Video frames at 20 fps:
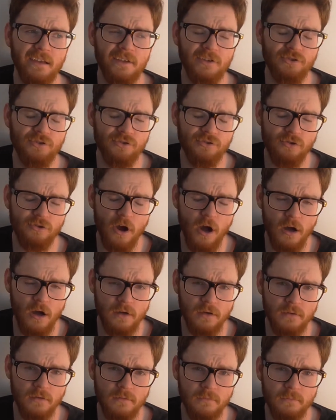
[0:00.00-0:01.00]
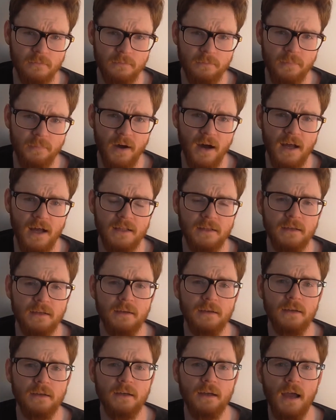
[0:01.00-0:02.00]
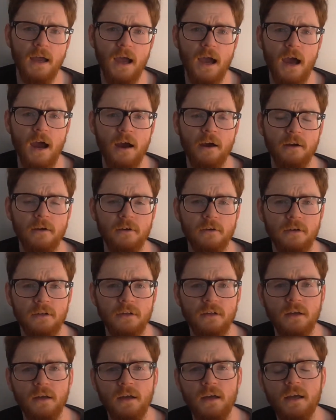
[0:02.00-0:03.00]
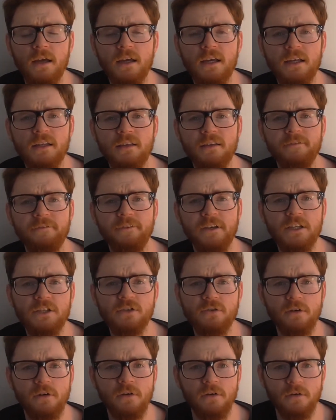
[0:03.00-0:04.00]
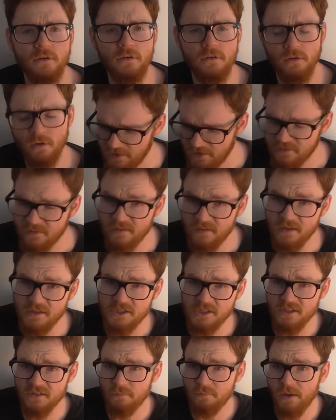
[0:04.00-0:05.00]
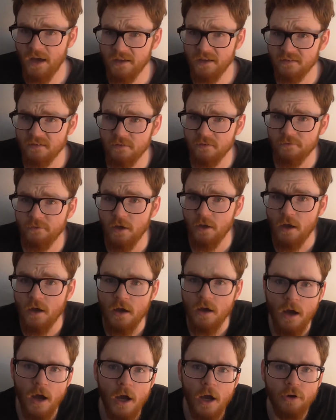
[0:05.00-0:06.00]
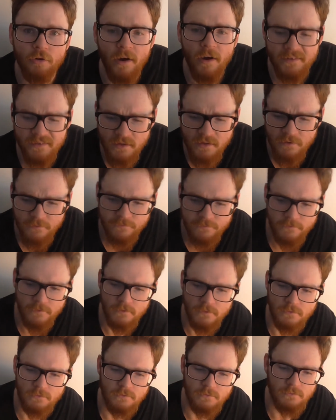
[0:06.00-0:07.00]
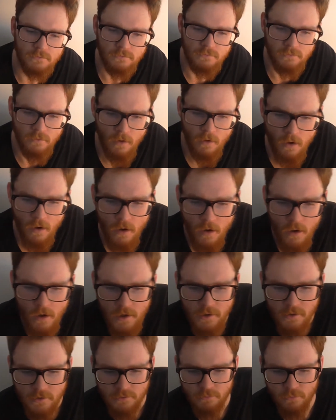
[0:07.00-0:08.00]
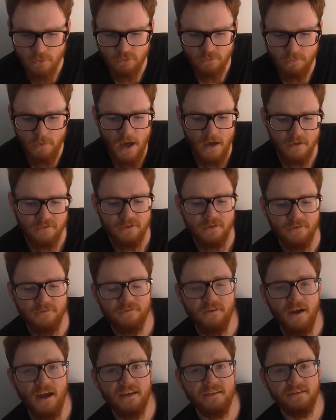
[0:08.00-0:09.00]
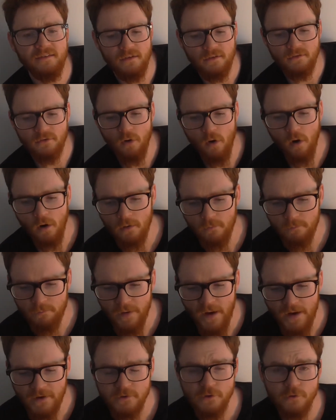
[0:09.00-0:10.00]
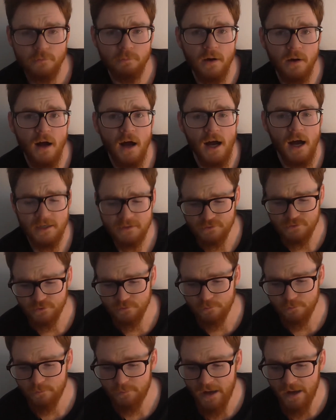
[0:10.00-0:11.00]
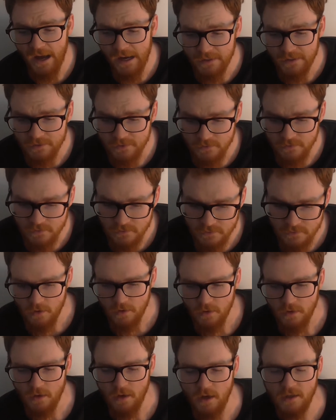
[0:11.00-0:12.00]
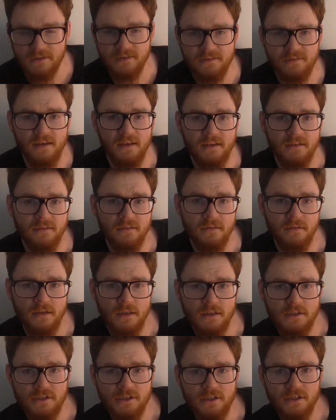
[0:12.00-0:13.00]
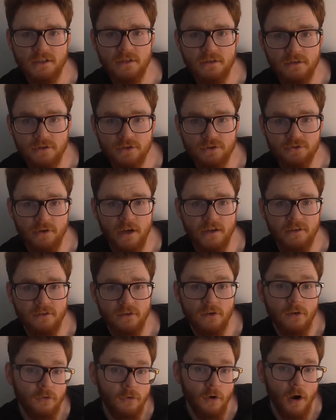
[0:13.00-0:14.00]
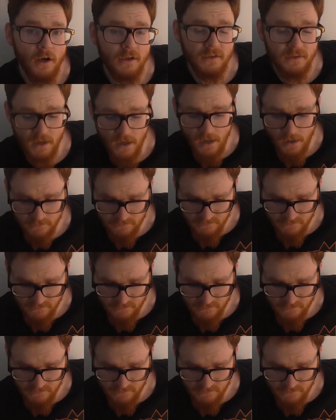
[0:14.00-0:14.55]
strong but arrogant individual. Kent says she's passive aggressive, will smile to your face then talk about you behind your back. Hardy says that she shreds crocodile